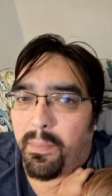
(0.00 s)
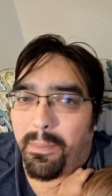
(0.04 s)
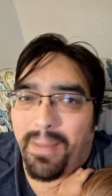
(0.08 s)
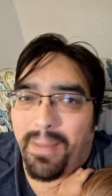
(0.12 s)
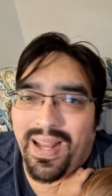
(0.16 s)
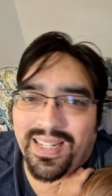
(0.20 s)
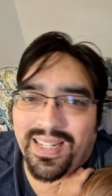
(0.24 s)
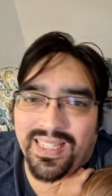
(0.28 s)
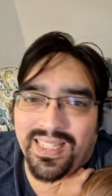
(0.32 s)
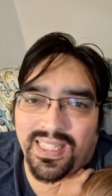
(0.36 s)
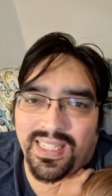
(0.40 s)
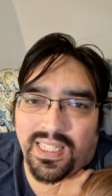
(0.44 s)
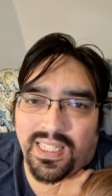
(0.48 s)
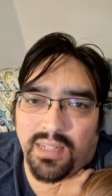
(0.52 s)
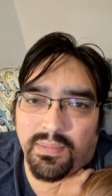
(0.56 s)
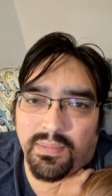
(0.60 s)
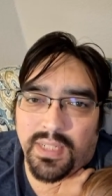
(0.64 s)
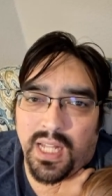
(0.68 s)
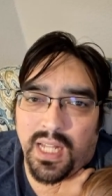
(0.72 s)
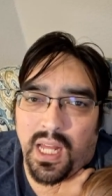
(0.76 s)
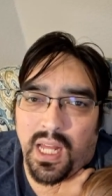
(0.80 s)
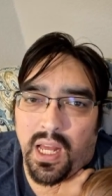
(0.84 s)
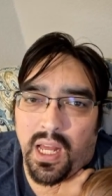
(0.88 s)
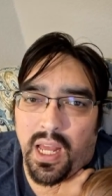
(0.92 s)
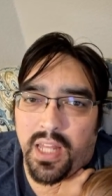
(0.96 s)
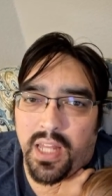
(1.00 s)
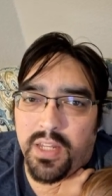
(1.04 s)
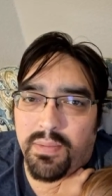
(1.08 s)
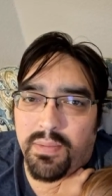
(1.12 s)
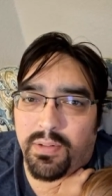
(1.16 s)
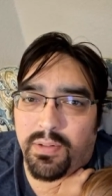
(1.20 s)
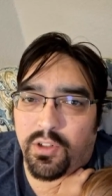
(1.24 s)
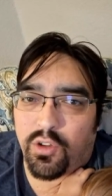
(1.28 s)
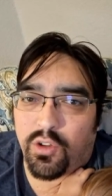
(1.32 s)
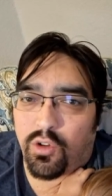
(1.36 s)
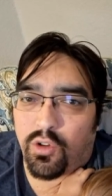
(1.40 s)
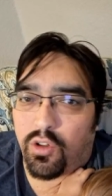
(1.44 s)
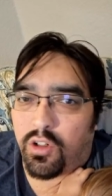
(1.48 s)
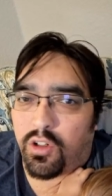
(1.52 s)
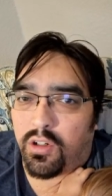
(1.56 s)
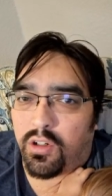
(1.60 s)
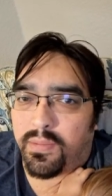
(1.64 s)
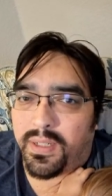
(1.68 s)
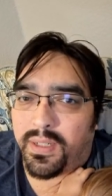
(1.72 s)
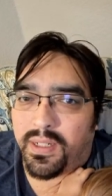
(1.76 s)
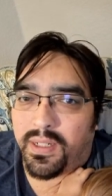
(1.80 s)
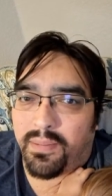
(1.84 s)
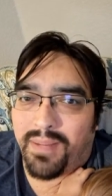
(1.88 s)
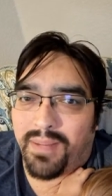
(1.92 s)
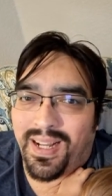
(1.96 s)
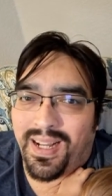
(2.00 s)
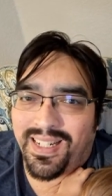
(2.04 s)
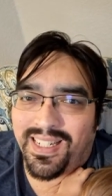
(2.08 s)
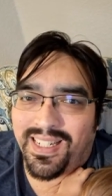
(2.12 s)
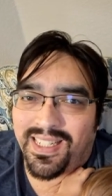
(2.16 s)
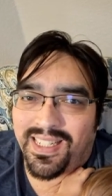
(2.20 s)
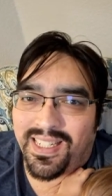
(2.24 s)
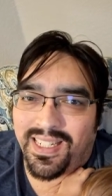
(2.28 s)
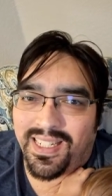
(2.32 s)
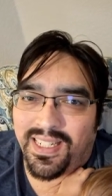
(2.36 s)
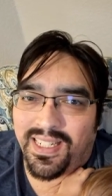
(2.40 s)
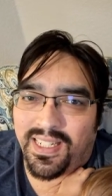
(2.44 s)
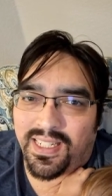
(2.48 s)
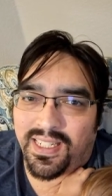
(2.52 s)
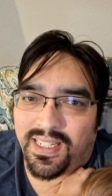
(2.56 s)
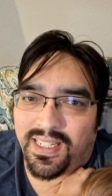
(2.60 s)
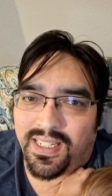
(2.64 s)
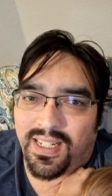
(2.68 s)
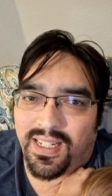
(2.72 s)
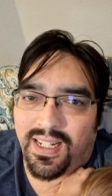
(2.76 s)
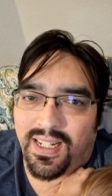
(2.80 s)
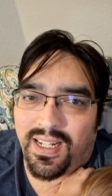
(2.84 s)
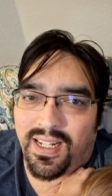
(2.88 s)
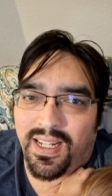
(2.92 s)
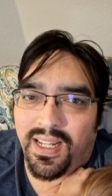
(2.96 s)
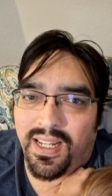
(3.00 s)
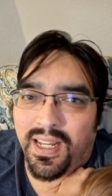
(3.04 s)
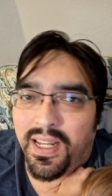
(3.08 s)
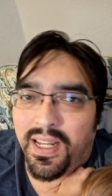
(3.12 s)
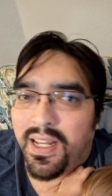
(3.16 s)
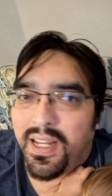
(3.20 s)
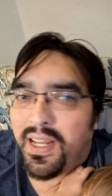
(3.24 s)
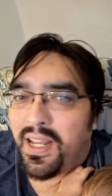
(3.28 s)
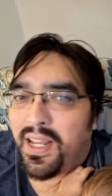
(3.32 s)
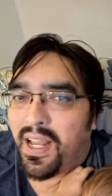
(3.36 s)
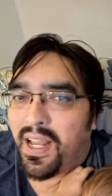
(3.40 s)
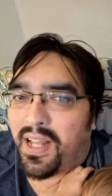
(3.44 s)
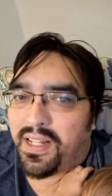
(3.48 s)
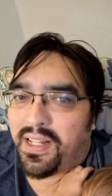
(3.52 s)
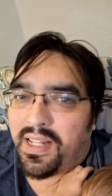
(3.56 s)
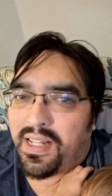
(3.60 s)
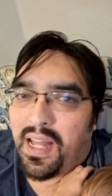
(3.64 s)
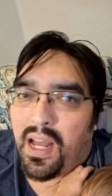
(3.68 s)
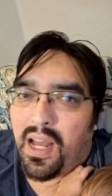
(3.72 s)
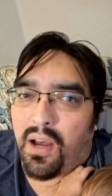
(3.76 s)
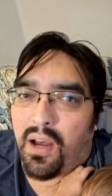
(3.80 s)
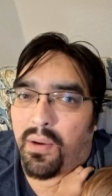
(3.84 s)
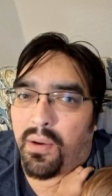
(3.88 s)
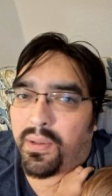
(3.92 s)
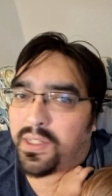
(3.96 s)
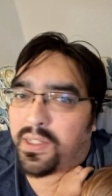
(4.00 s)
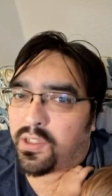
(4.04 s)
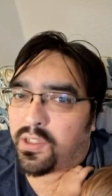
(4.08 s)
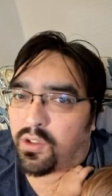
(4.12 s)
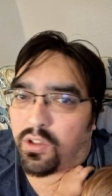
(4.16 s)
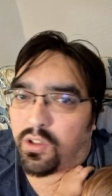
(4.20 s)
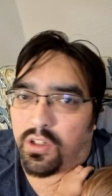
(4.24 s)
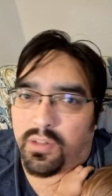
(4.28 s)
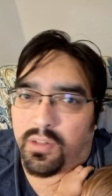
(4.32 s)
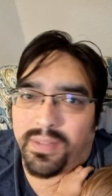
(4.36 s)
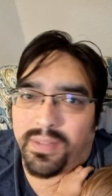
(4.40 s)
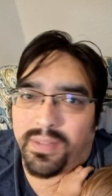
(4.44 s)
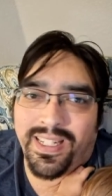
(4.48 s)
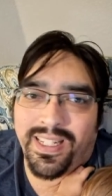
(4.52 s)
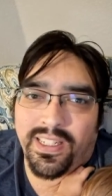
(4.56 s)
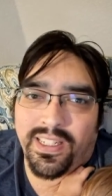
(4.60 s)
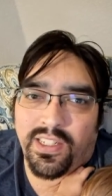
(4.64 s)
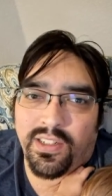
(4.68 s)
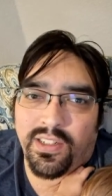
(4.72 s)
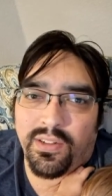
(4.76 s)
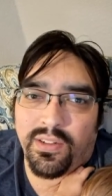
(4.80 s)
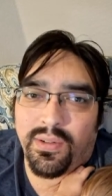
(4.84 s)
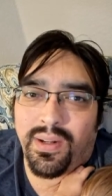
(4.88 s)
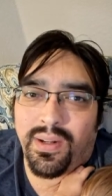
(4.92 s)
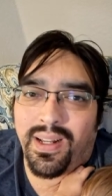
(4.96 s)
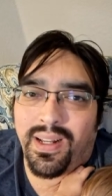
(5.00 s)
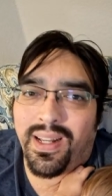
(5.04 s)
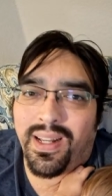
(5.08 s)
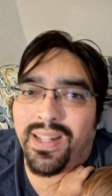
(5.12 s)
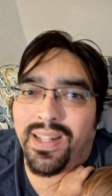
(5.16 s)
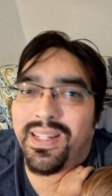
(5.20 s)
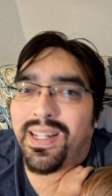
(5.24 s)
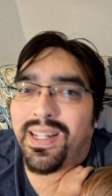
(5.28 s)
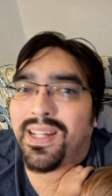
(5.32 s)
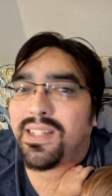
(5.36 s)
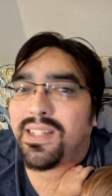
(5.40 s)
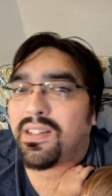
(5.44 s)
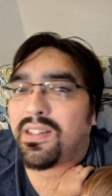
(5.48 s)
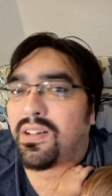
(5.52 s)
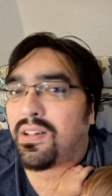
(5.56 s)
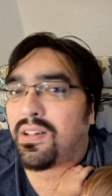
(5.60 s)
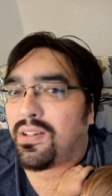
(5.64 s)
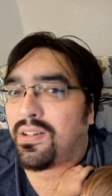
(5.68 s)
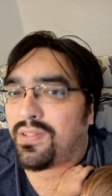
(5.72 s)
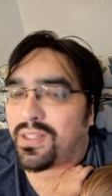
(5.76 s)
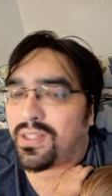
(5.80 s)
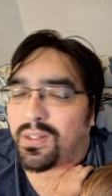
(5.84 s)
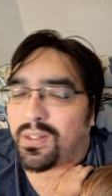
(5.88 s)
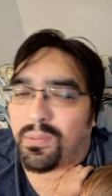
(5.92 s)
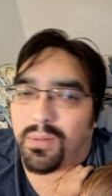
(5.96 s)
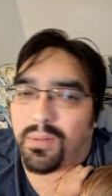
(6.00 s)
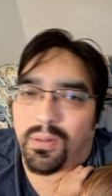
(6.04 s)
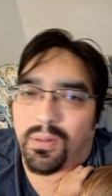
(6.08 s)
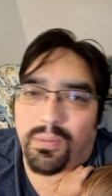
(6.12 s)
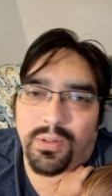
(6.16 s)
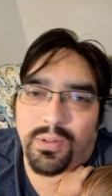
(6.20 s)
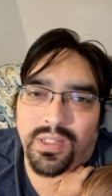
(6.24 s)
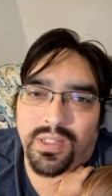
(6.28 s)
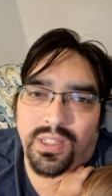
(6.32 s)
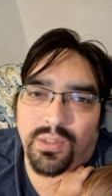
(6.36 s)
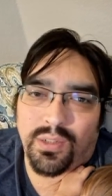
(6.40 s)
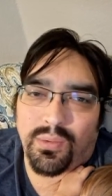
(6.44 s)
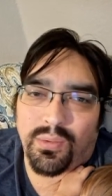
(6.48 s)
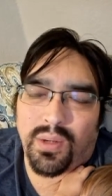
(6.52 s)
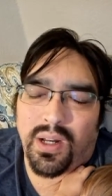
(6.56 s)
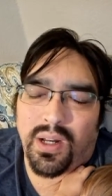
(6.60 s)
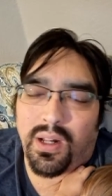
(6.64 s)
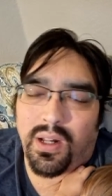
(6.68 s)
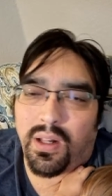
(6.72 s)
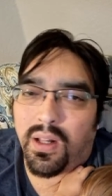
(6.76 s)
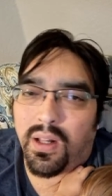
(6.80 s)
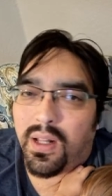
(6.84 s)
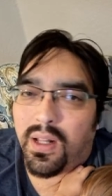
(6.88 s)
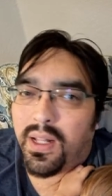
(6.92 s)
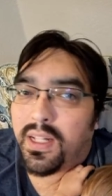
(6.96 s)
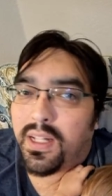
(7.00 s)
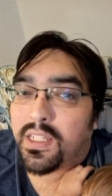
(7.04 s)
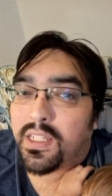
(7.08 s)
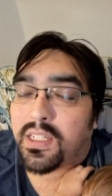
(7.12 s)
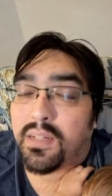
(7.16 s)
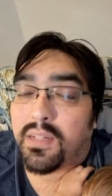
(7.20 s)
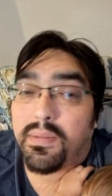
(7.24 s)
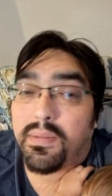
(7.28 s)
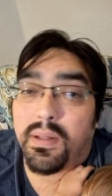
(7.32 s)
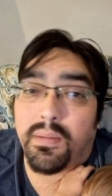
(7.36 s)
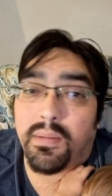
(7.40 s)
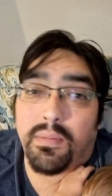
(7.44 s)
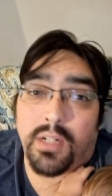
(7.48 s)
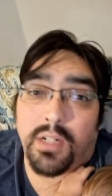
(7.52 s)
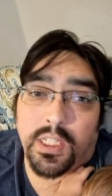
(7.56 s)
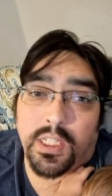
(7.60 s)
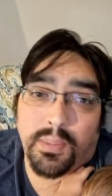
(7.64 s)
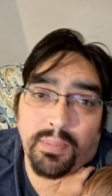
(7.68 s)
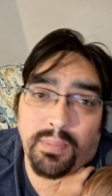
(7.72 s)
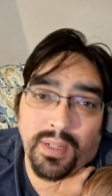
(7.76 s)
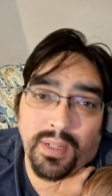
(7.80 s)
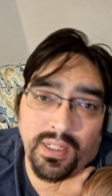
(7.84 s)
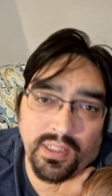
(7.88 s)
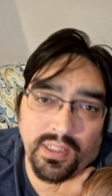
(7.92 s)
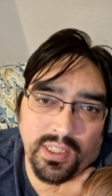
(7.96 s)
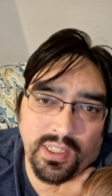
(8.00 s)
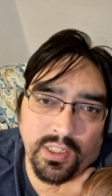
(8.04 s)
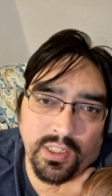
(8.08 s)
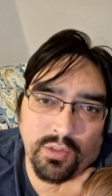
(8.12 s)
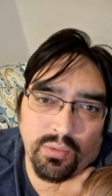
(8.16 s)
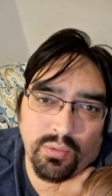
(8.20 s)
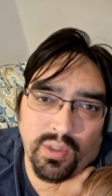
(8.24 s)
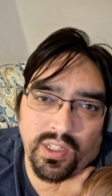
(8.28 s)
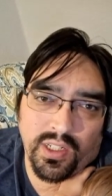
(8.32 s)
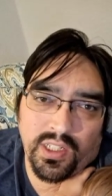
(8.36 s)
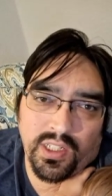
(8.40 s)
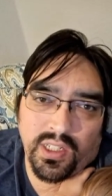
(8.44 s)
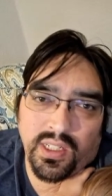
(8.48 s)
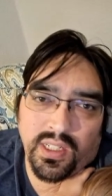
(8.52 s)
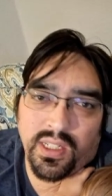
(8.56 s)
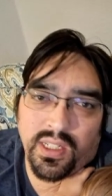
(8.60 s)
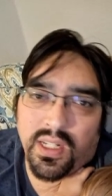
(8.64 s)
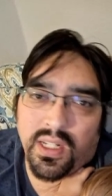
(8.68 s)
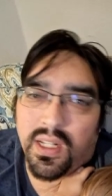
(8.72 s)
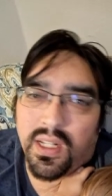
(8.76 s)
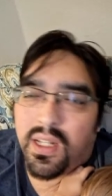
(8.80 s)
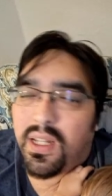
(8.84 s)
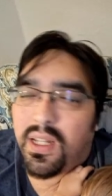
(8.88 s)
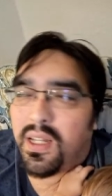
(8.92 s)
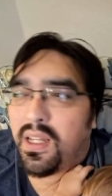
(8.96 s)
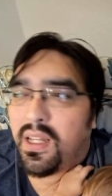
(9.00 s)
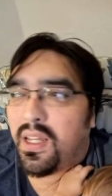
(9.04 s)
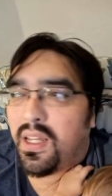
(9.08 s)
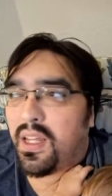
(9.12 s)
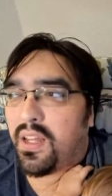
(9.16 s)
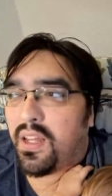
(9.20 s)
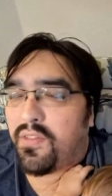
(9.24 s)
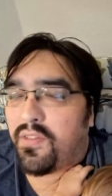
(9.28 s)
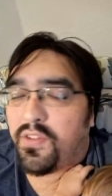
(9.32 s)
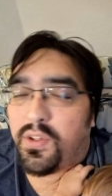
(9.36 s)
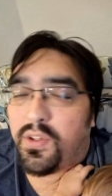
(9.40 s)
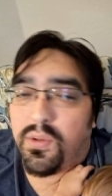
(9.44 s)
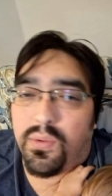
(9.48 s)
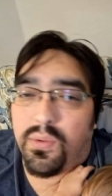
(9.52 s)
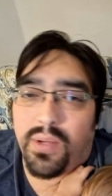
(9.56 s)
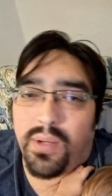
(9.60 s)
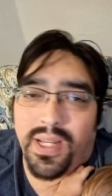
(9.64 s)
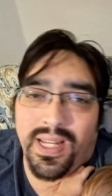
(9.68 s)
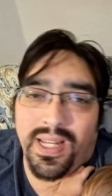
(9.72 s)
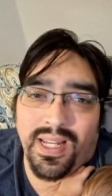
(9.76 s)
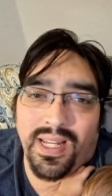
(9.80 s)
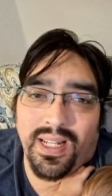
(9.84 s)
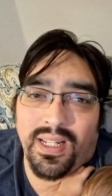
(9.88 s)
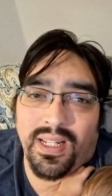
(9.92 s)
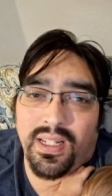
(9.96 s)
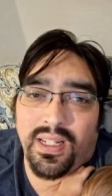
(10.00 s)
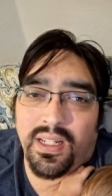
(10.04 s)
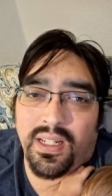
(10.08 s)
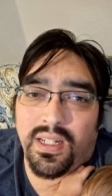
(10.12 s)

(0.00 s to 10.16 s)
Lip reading: Magnus comes out and you put your whole army into Magnus and he doesn't die, and now his whole army hits you and he has all of his cabal points as well. It's going to be a much better situation if you hit,